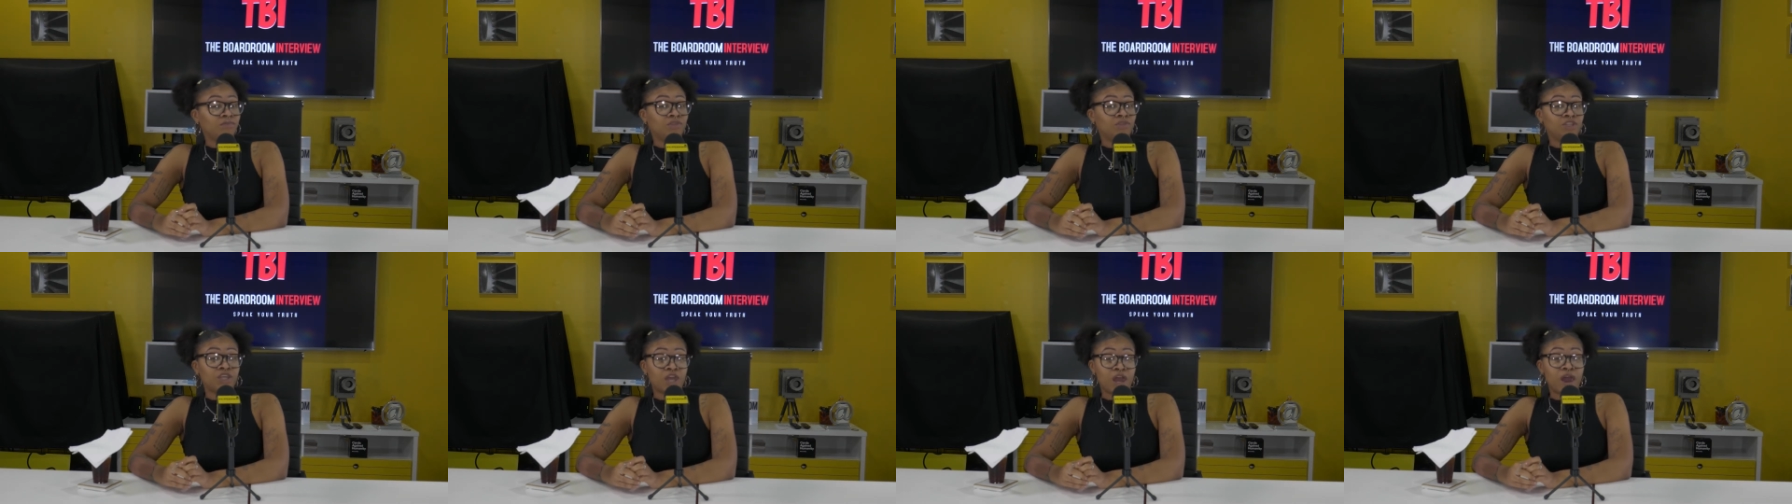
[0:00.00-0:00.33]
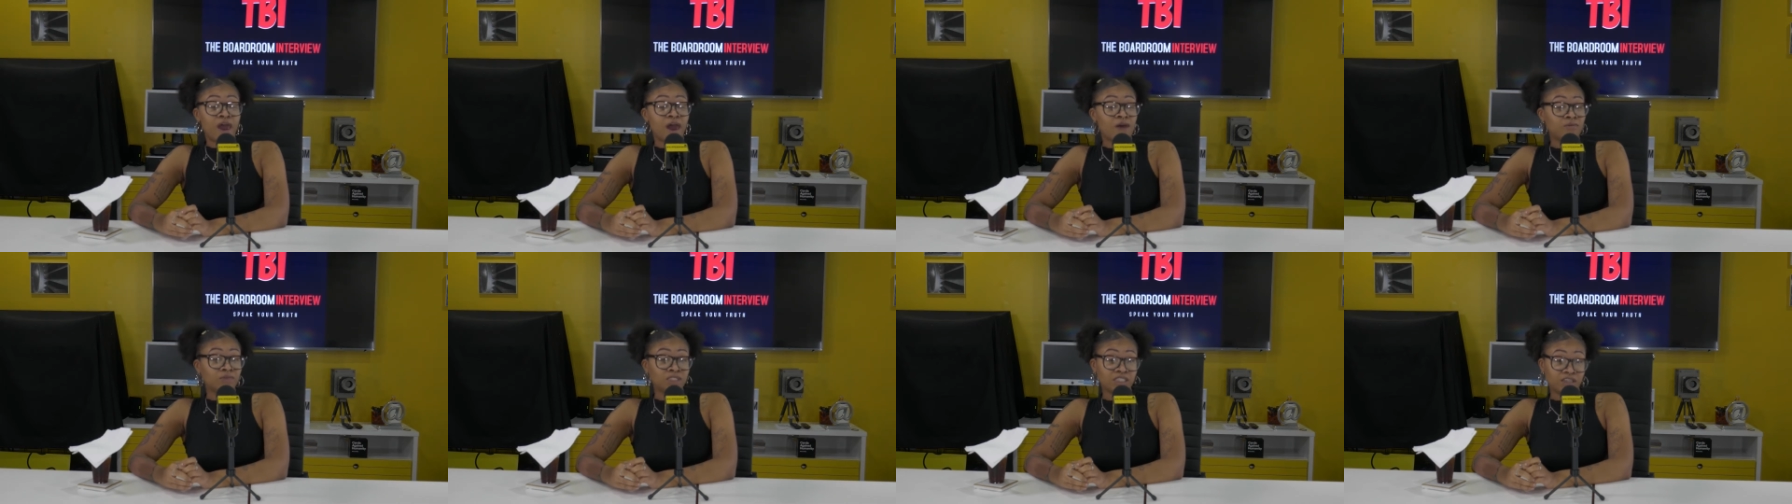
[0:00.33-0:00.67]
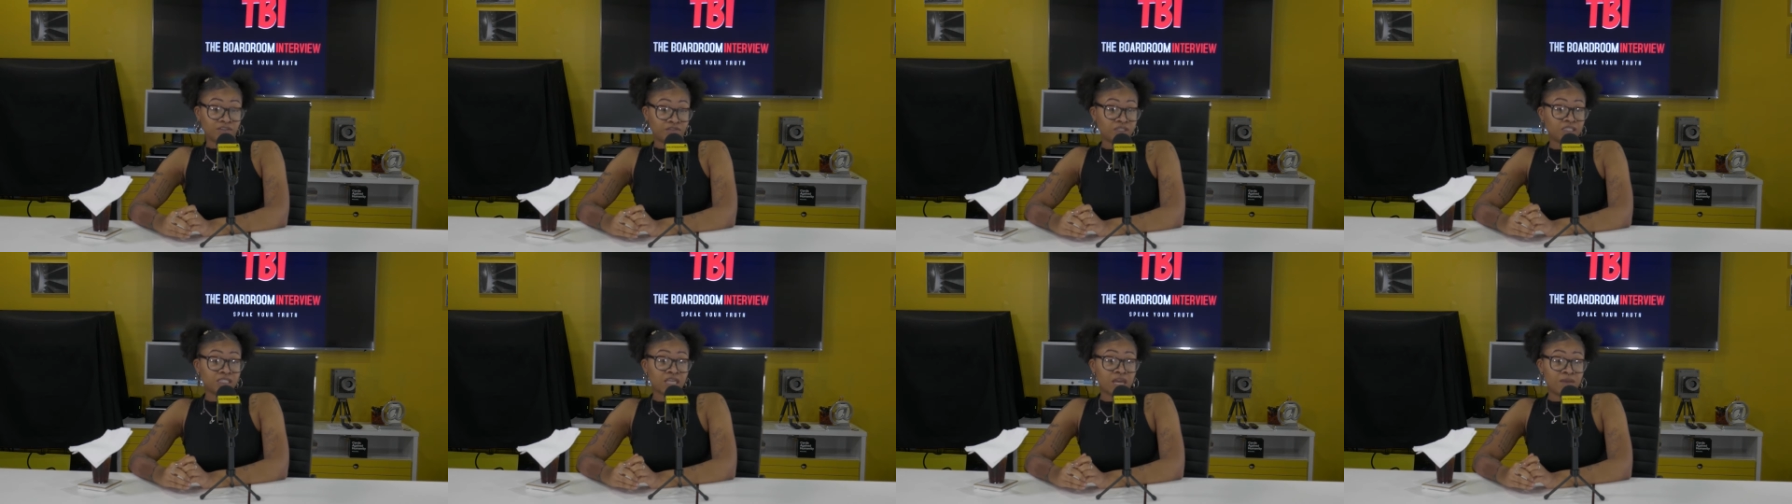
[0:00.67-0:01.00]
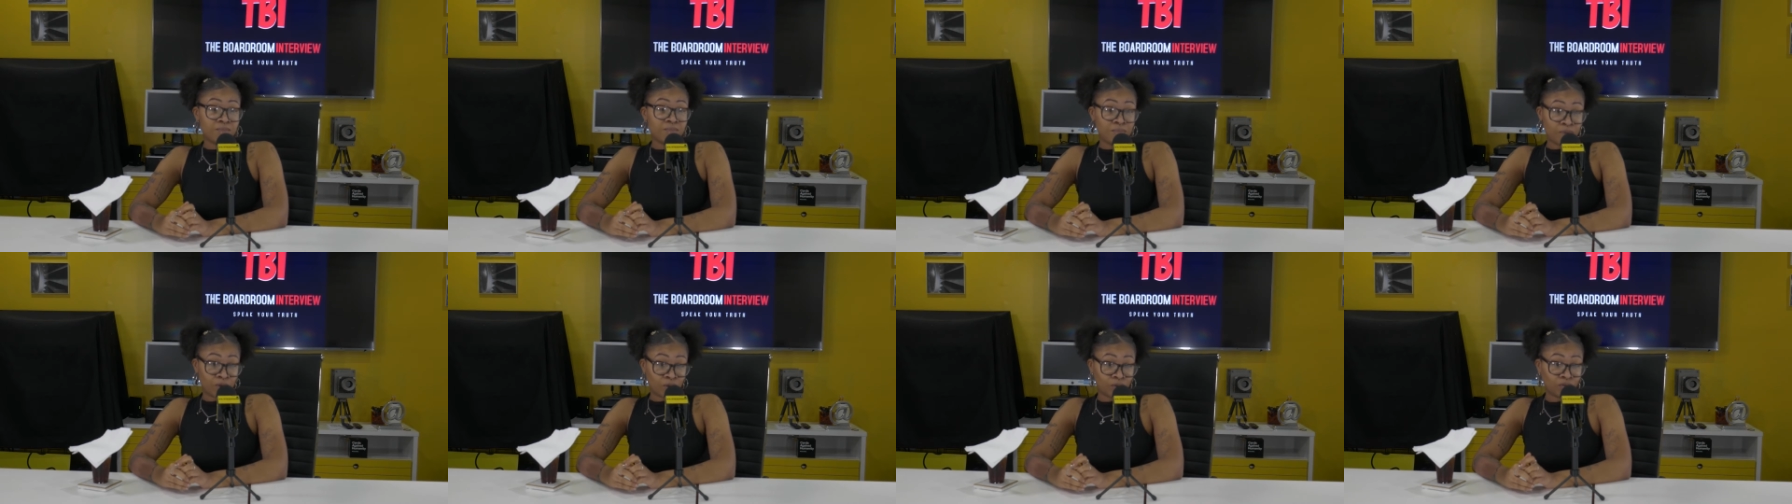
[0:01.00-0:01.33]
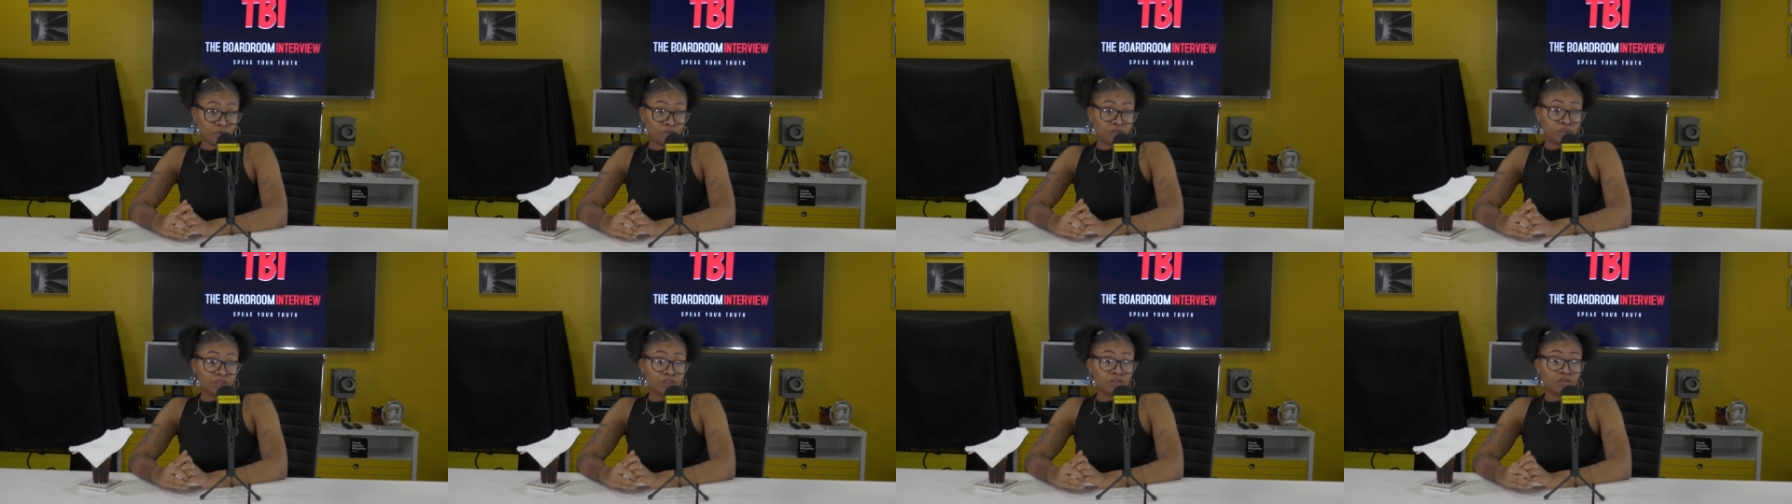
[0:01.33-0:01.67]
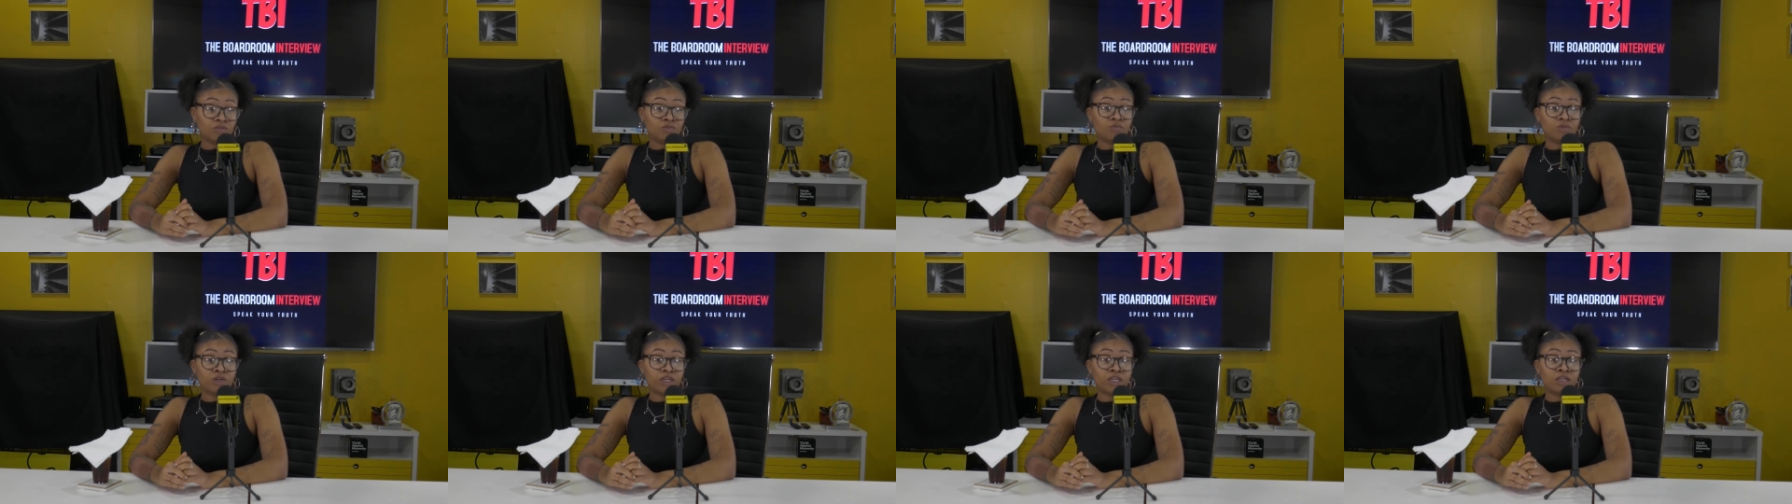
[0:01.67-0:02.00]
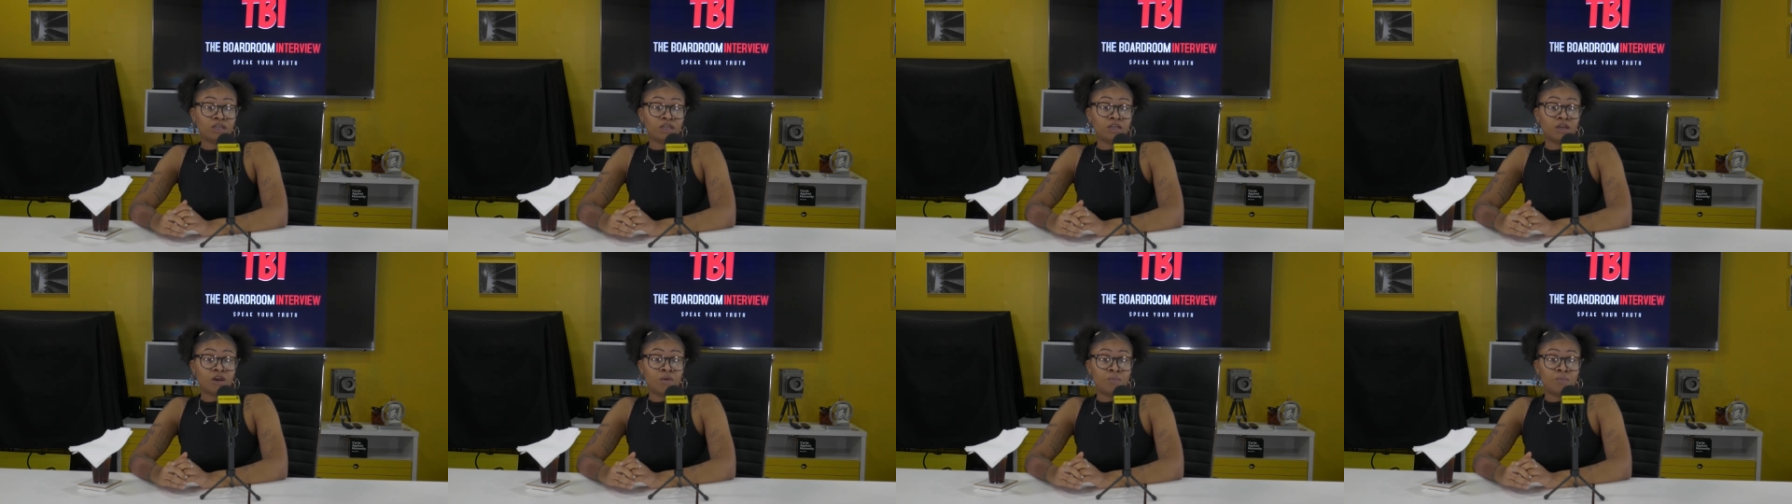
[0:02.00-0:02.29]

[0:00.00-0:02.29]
yeah, I would definitely say both. When